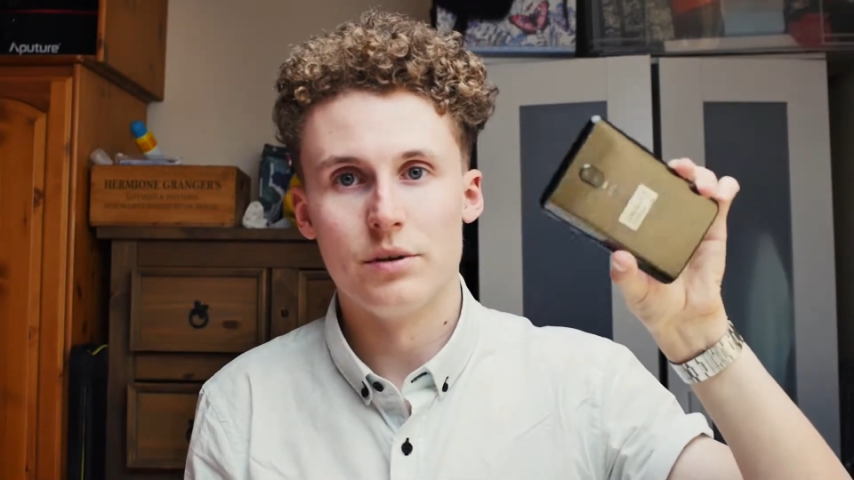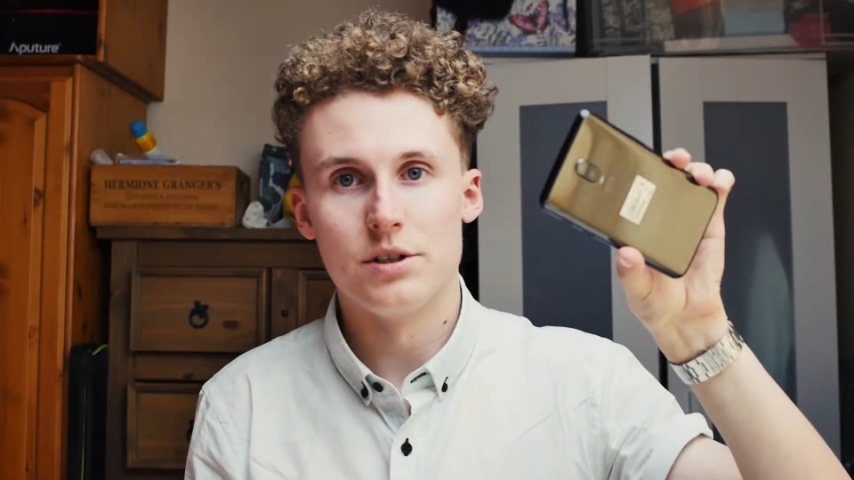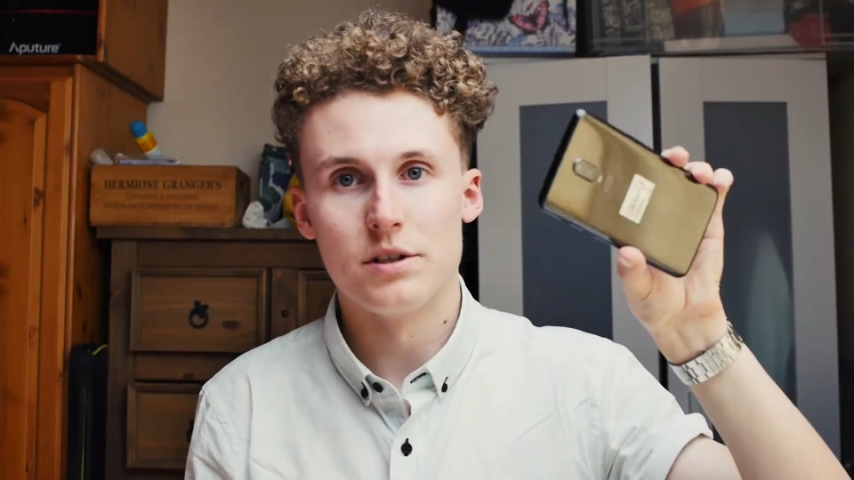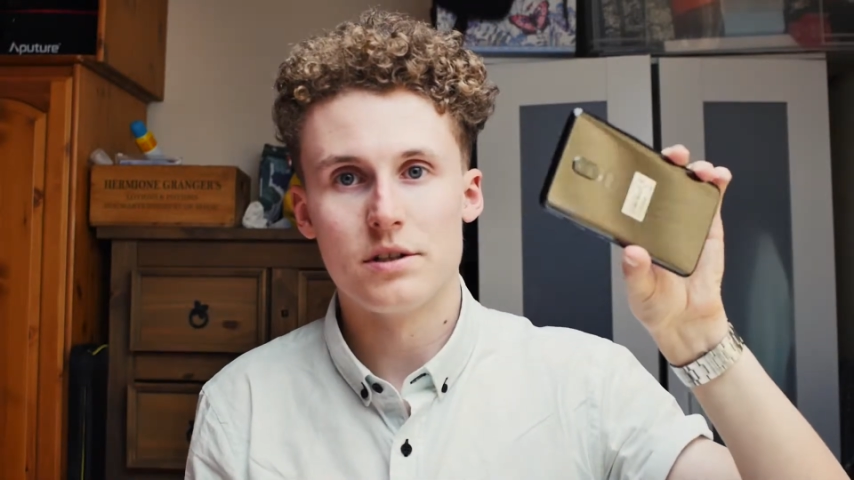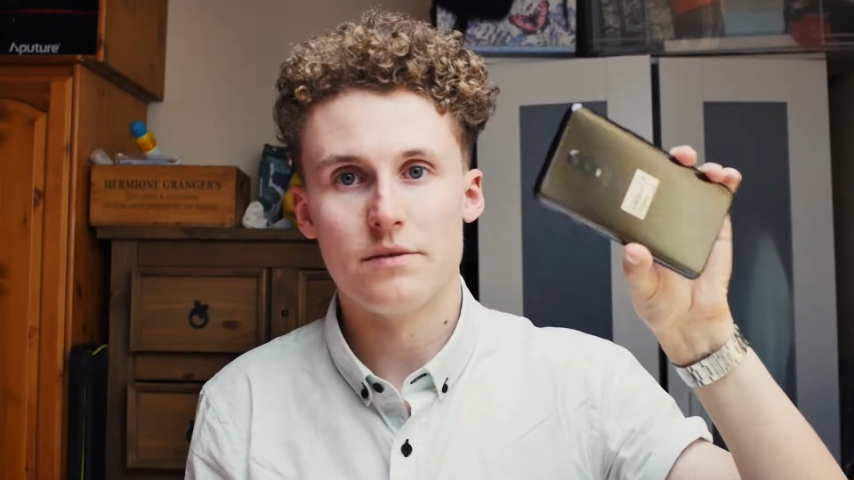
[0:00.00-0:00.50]

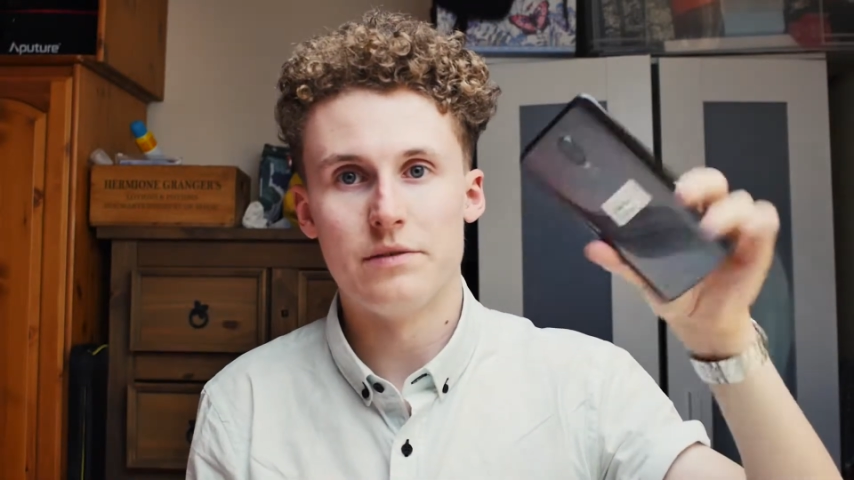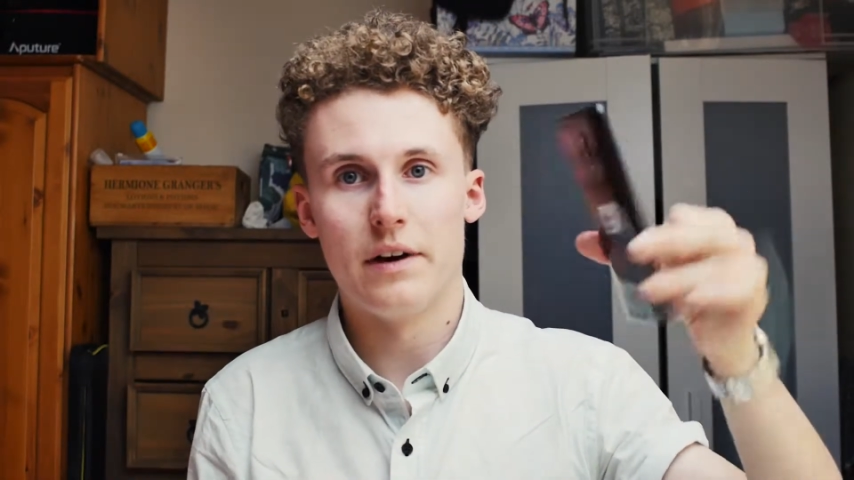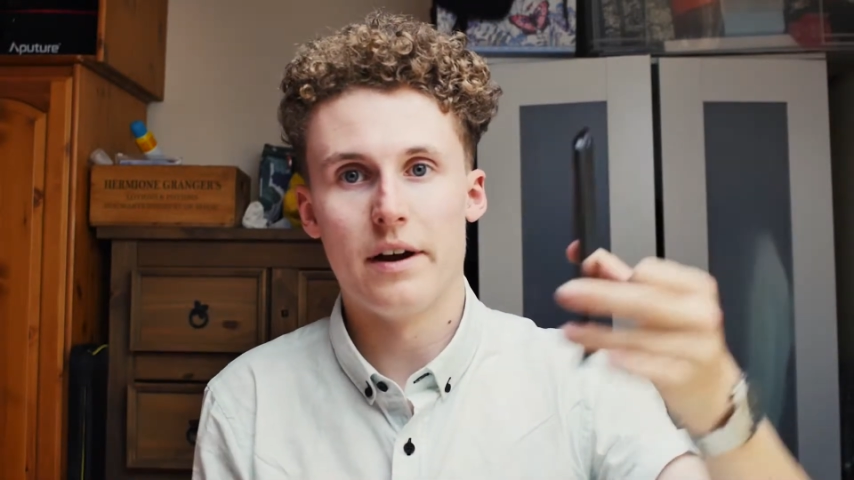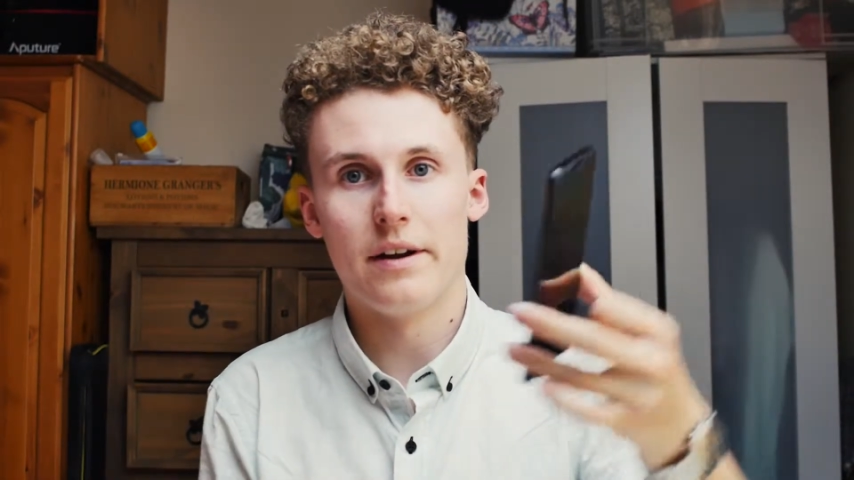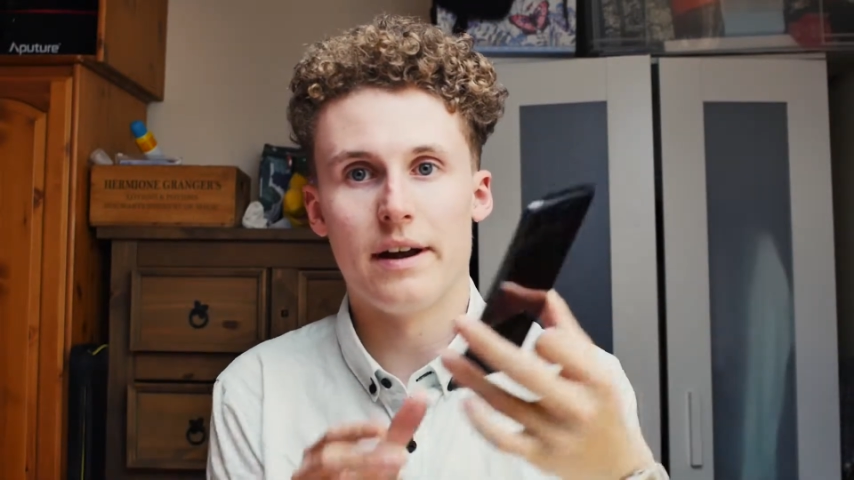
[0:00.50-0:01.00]
which is
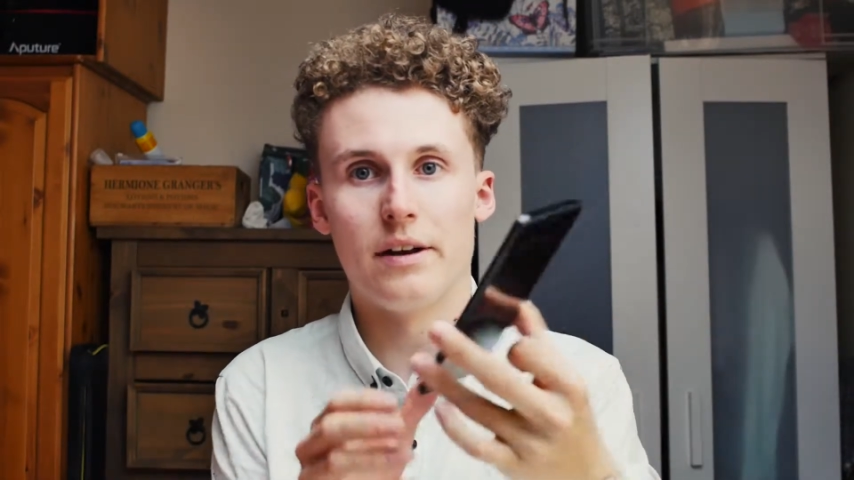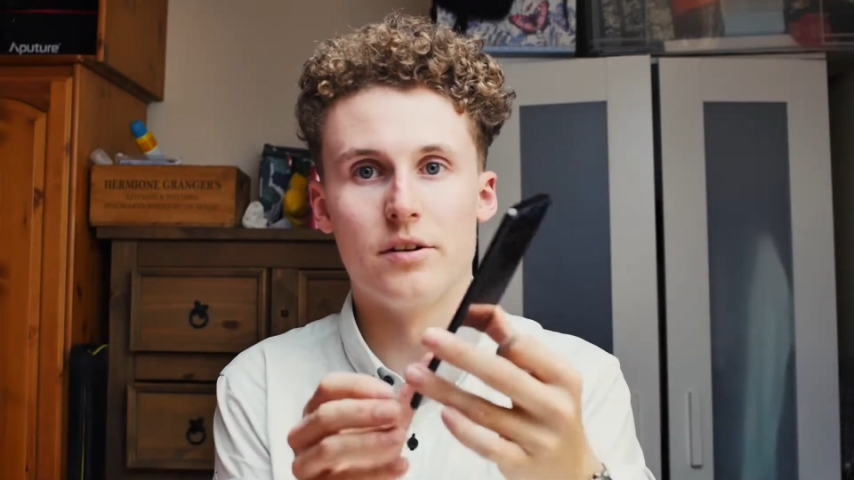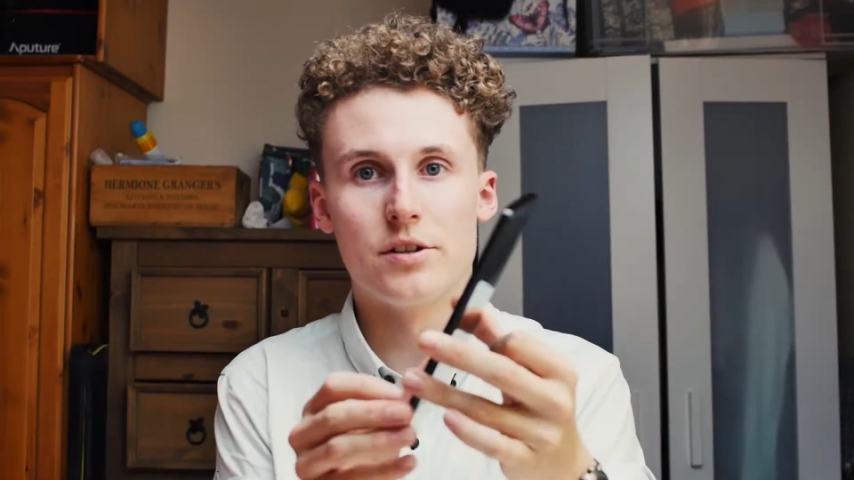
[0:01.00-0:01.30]
fine and